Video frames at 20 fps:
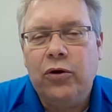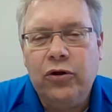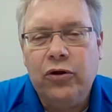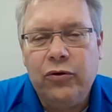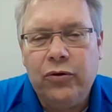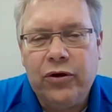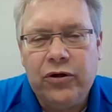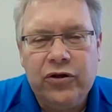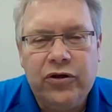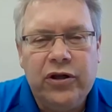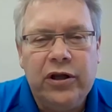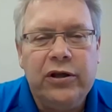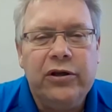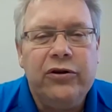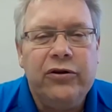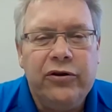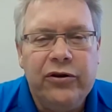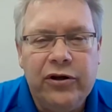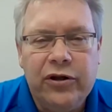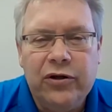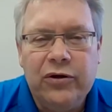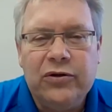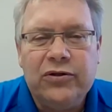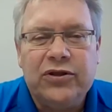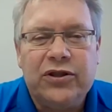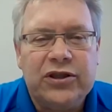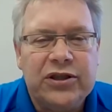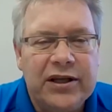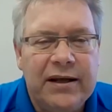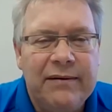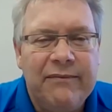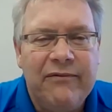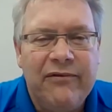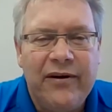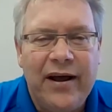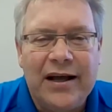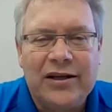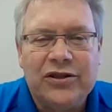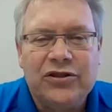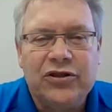you continue to use the same
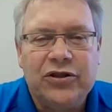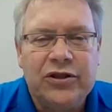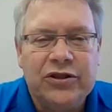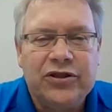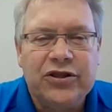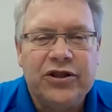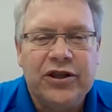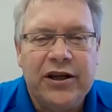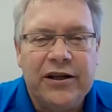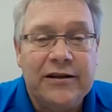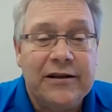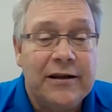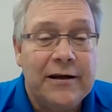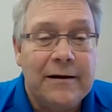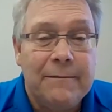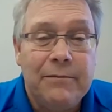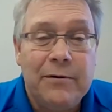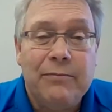fasteners that uh,